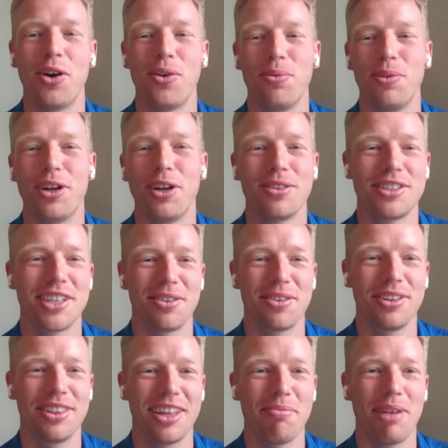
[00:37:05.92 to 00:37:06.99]
We don't
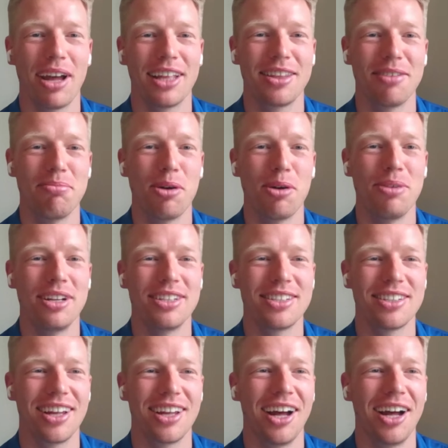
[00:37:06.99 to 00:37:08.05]
sync with them at the
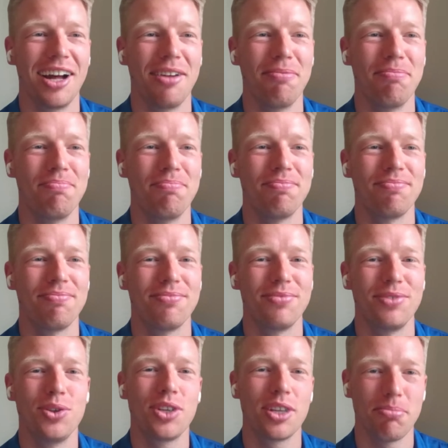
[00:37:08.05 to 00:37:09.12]
moment.
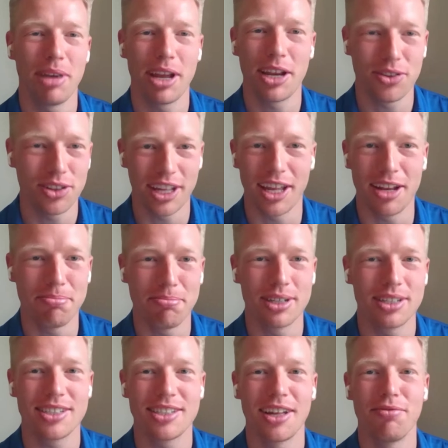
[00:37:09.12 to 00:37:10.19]
You can manually
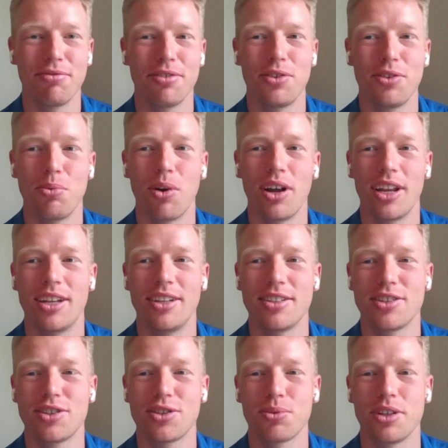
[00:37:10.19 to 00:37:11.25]
input stuff if you want
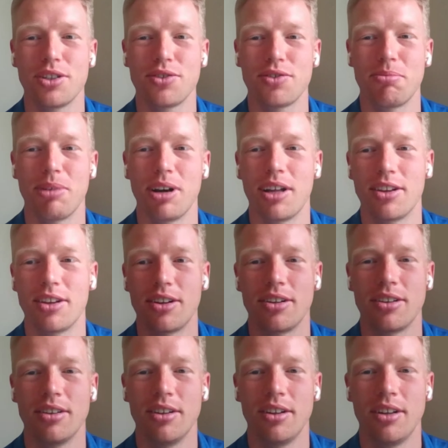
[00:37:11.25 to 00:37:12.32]
into Swish from
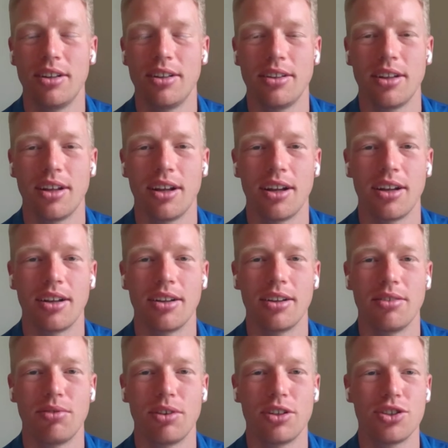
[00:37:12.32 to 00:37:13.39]
other
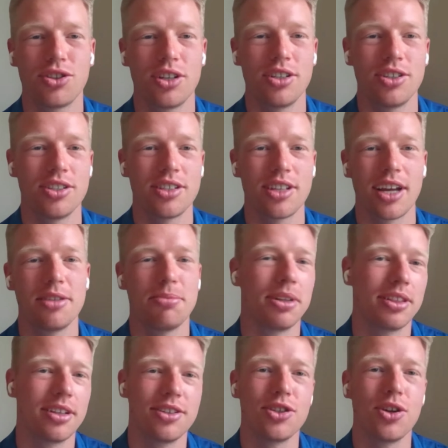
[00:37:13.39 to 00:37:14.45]
registration sites,
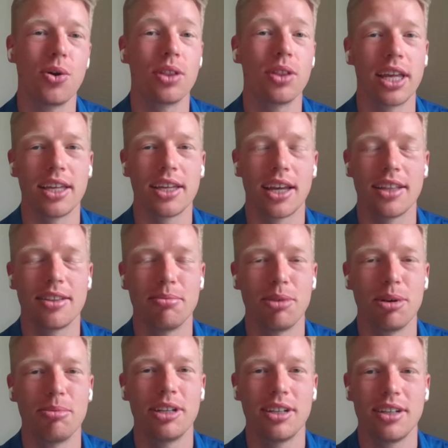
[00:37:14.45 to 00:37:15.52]
but there's no link at the
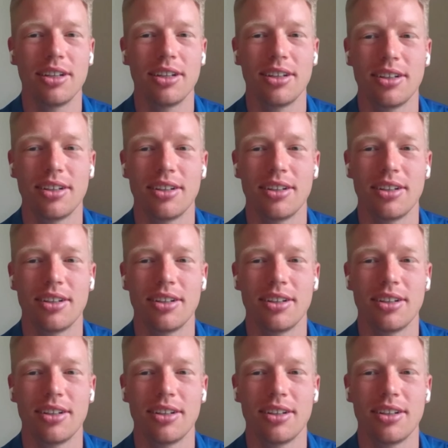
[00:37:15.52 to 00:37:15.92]
moment.